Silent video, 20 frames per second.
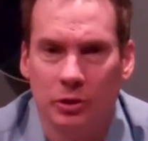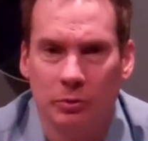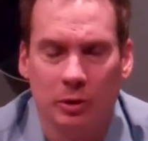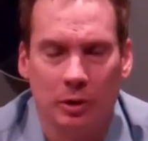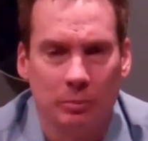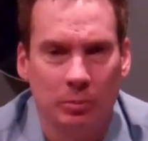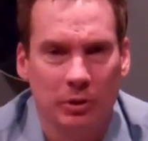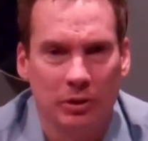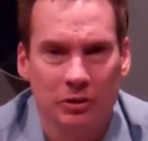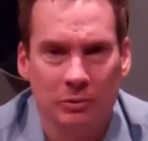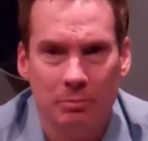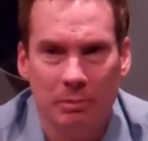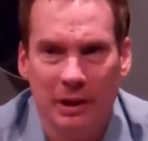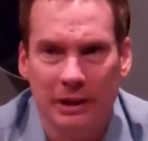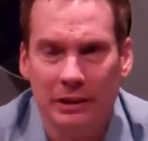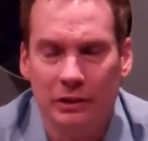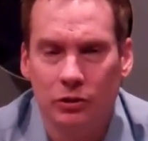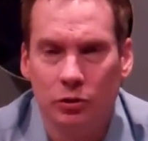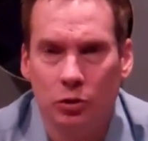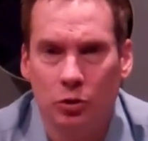You want to put as
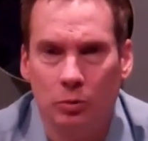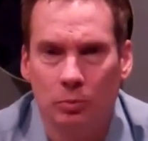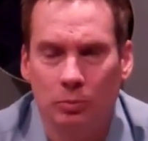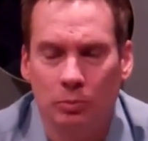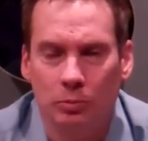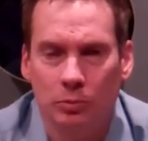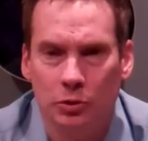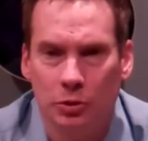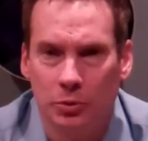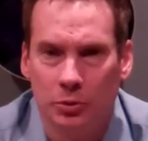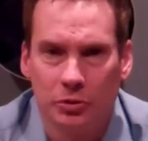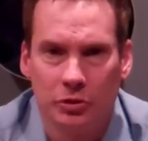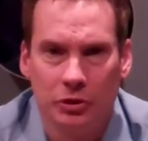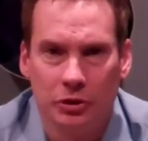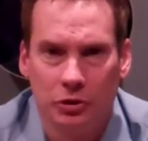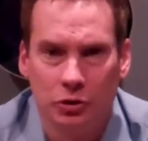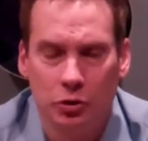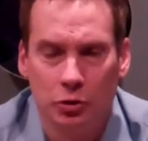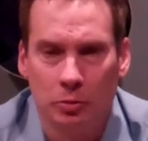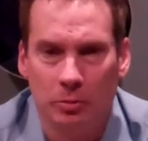many tools in
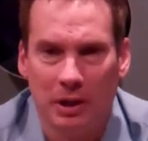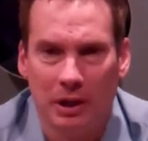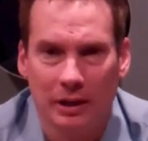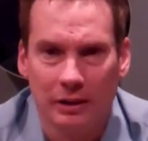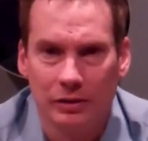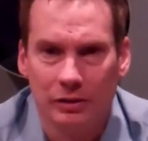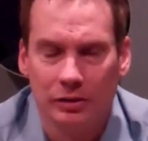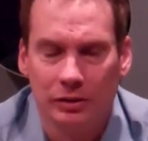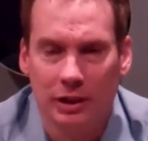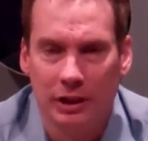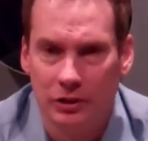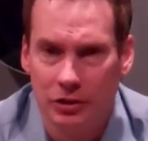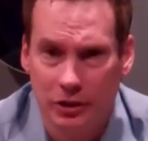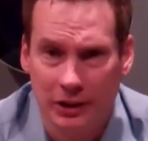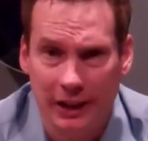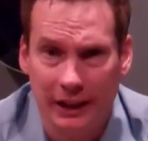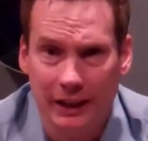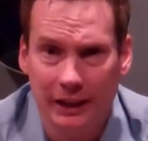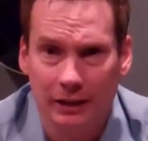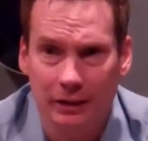your toolbox as you
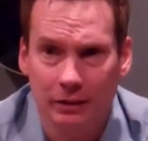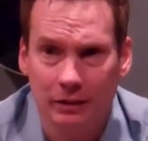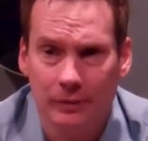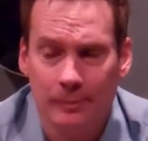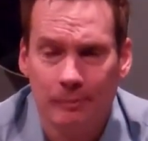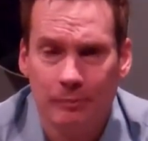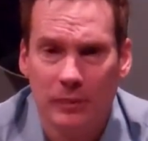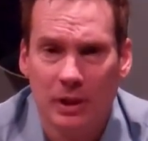can.